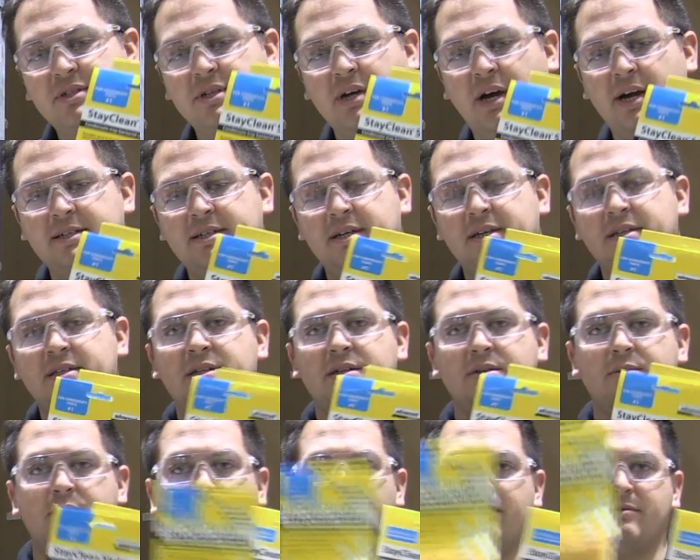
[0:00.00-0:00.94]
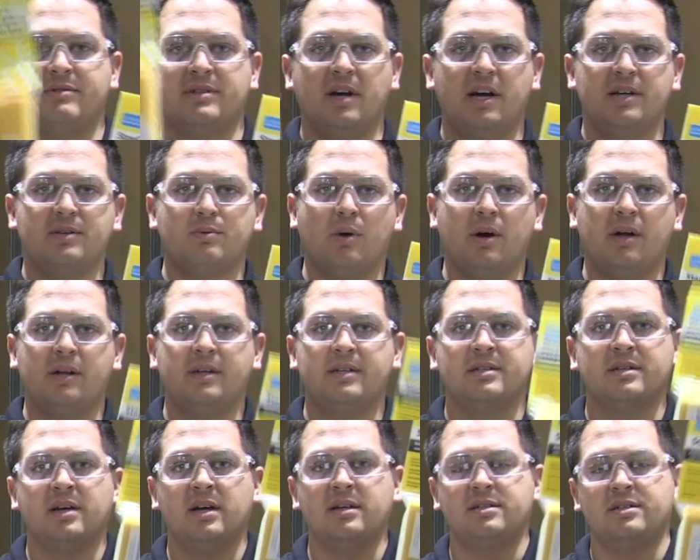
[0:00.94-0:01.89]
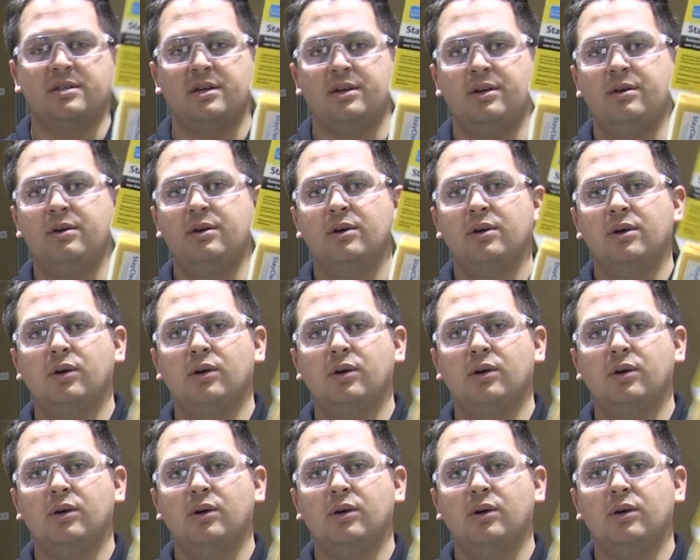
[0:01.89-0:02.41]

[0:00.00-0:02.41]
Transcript: sizes. We have size 1 and size 2,